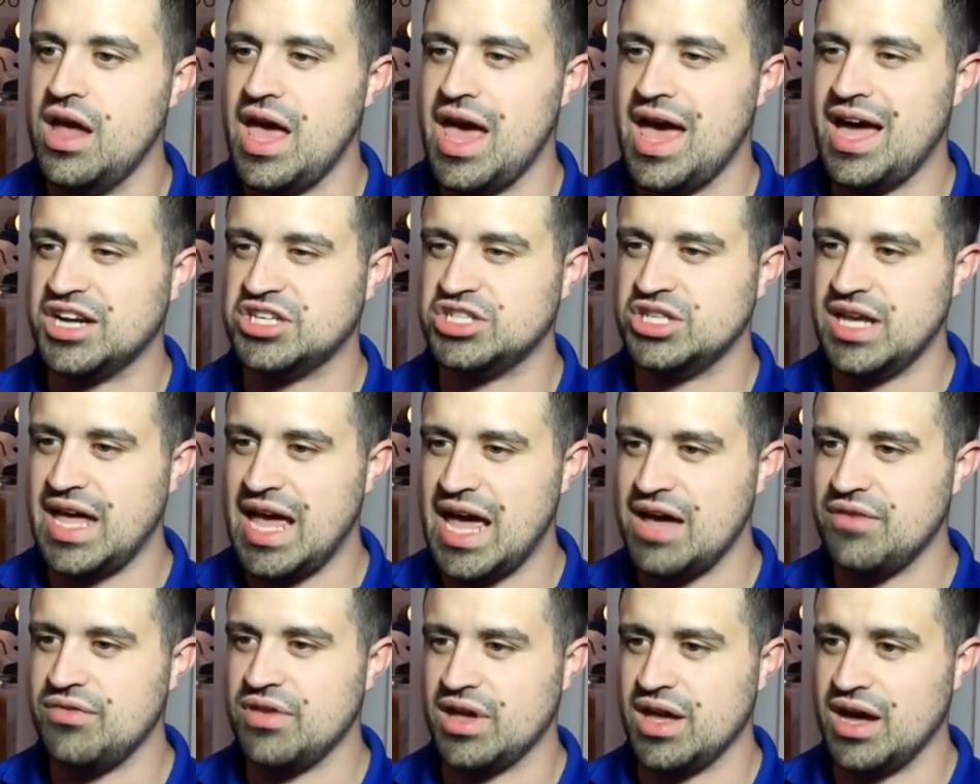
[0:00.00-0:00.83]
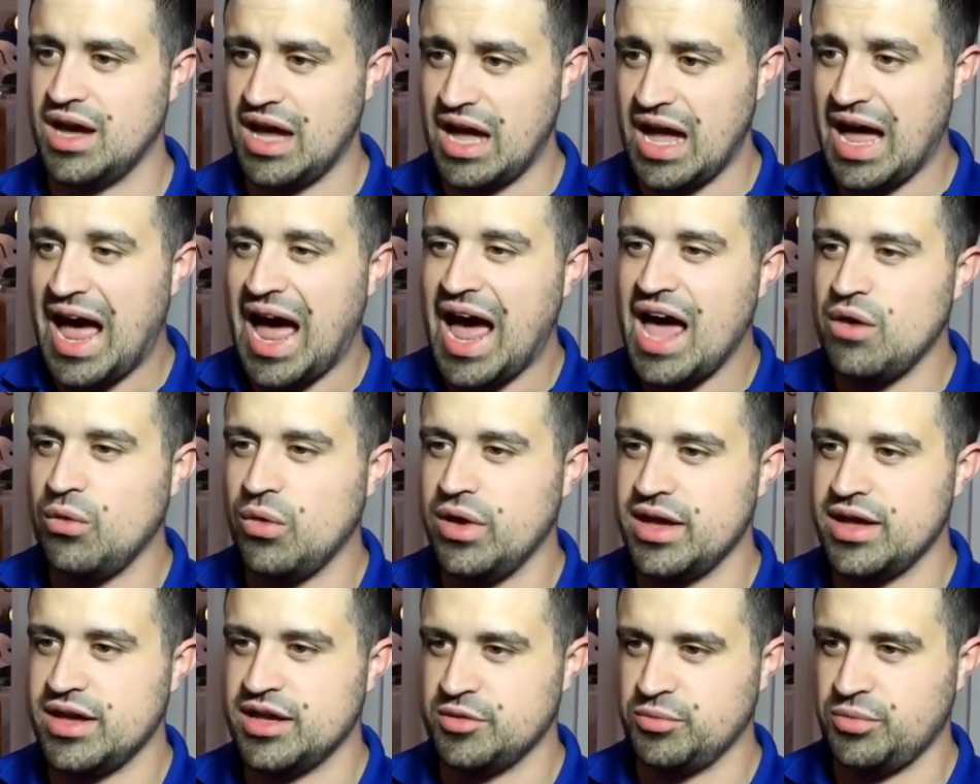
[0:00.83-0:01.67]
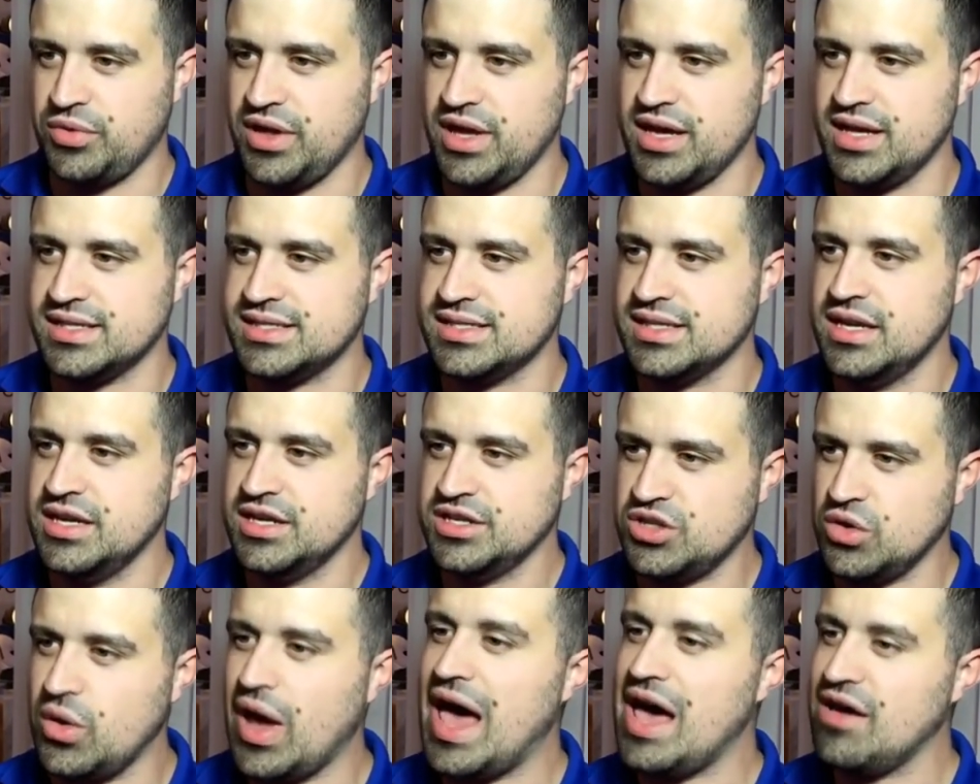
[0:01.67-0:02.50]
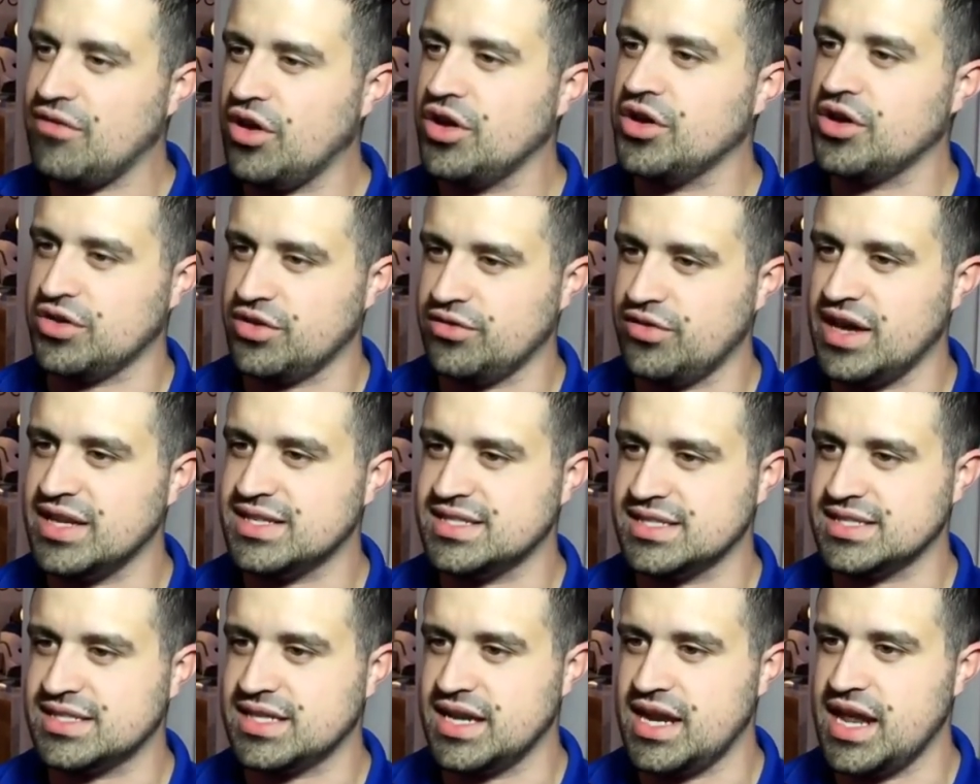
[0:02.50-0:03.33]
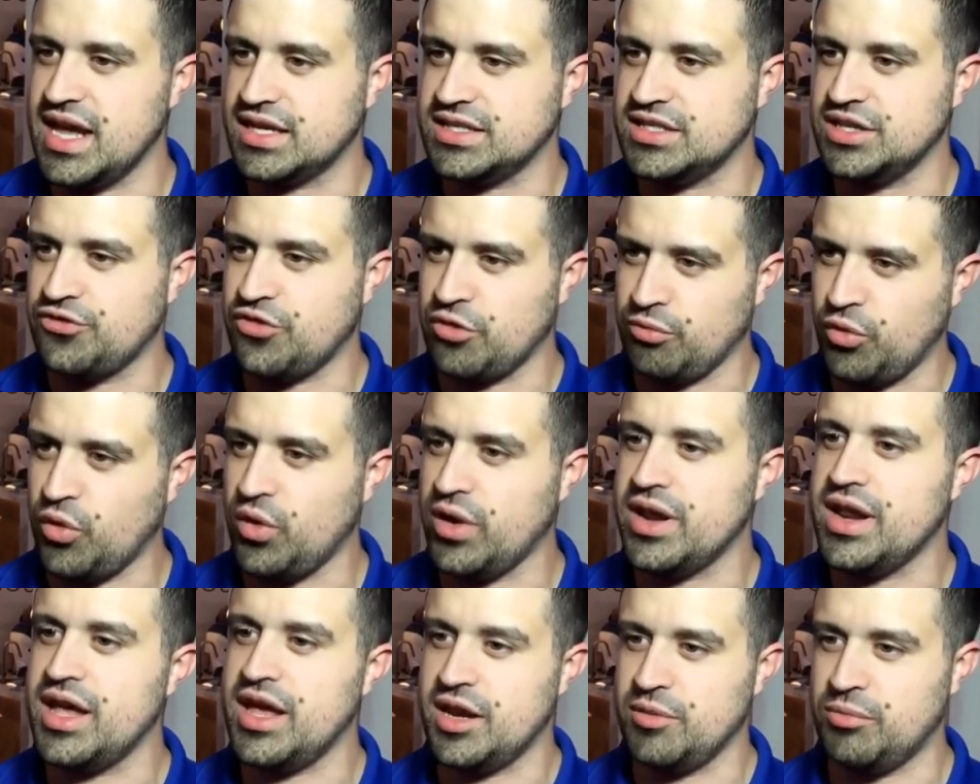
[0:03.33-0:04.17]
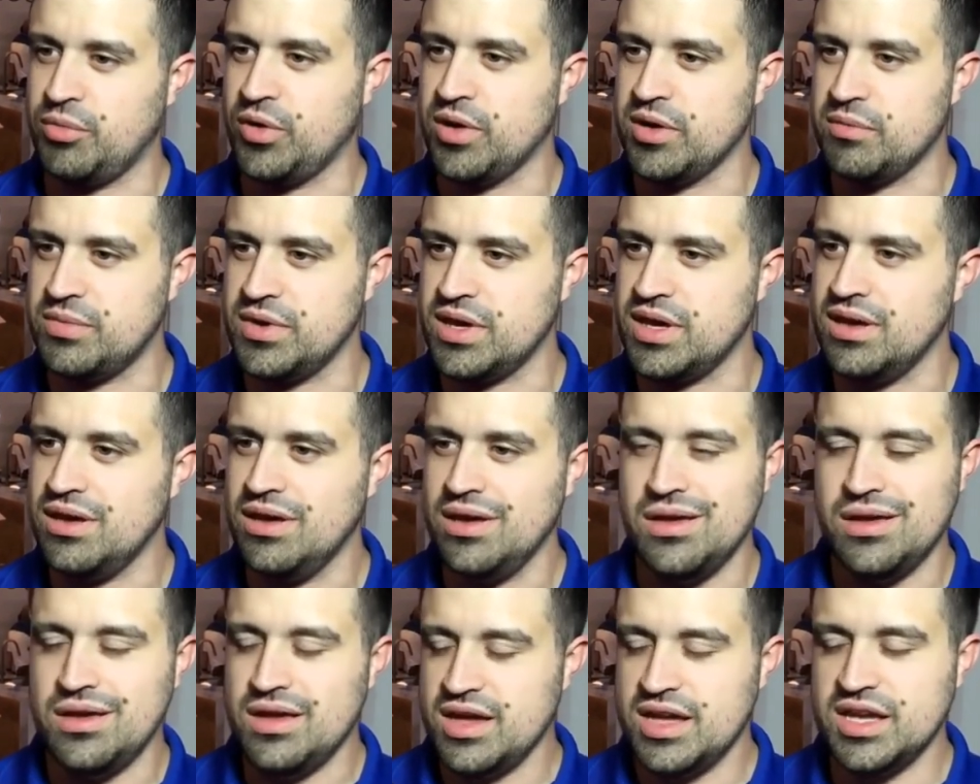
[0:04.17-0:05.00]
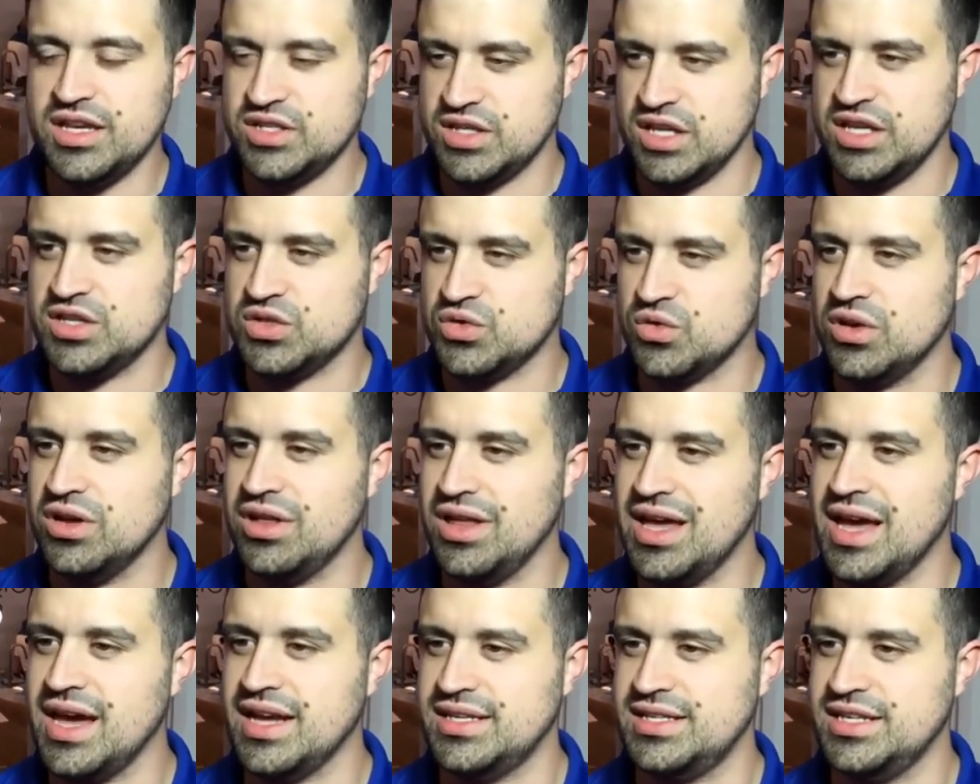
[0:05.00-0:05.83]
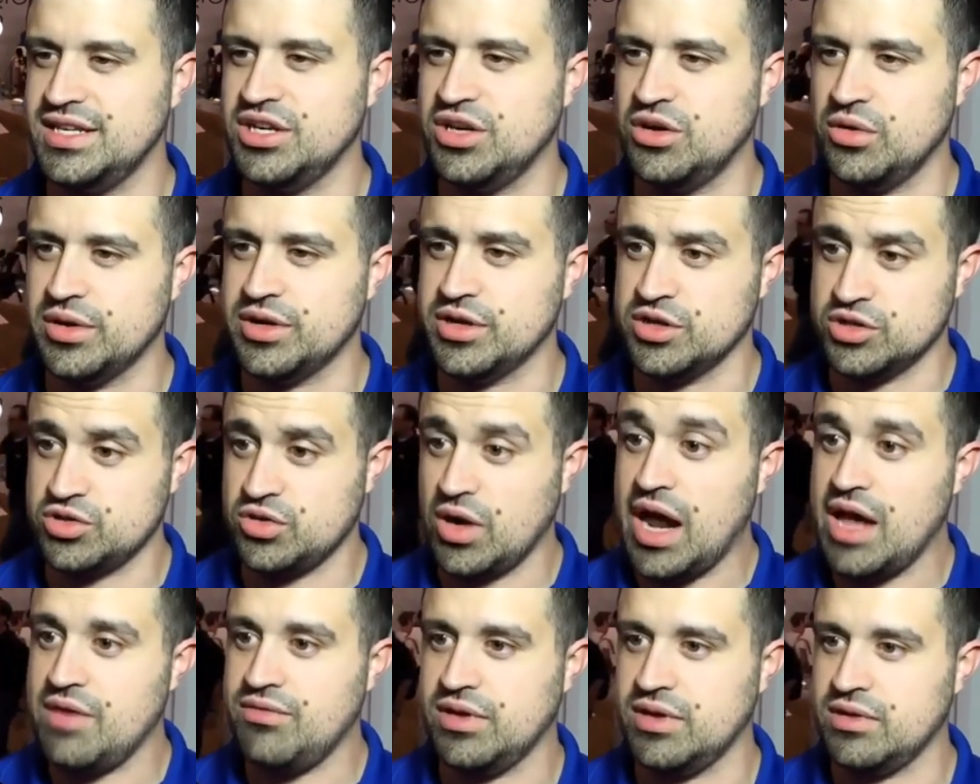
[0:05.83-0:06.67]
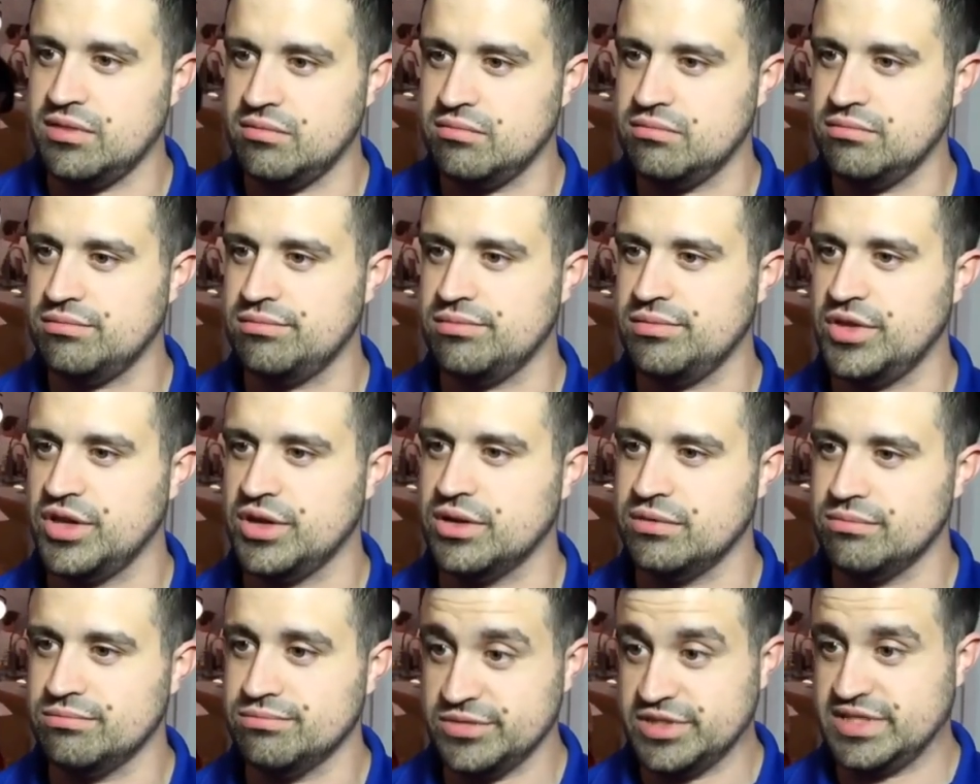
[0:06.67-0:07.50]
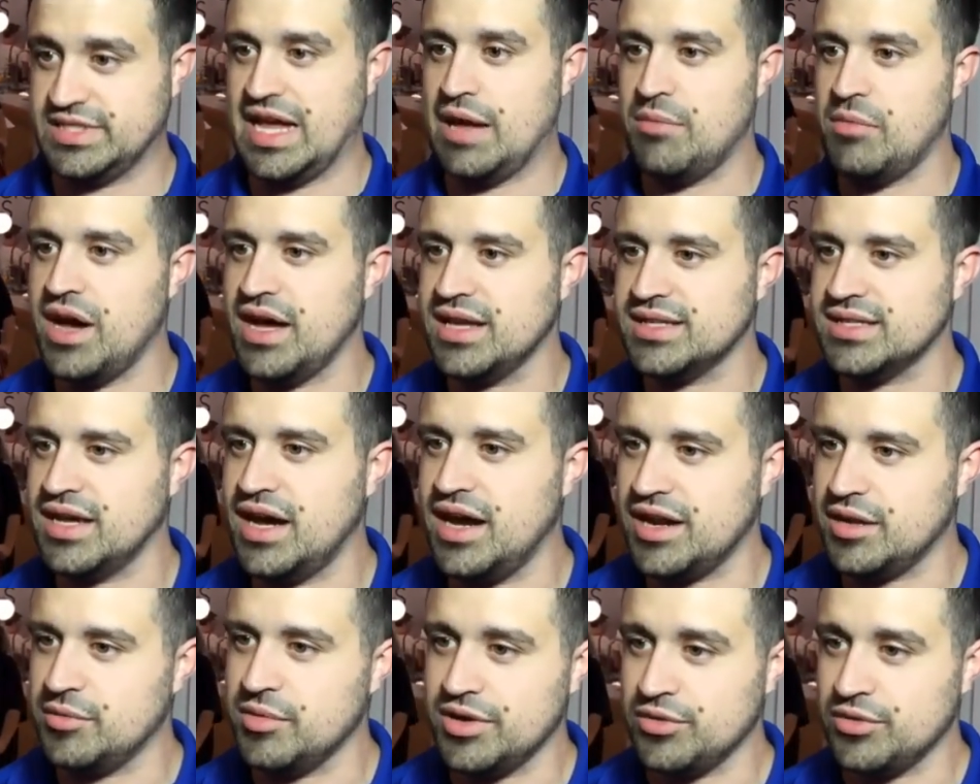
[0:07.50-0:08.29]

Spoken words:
Actually having a highway in place to have all your devices connected from point A to point B is really ideal when you're driving, semis on them.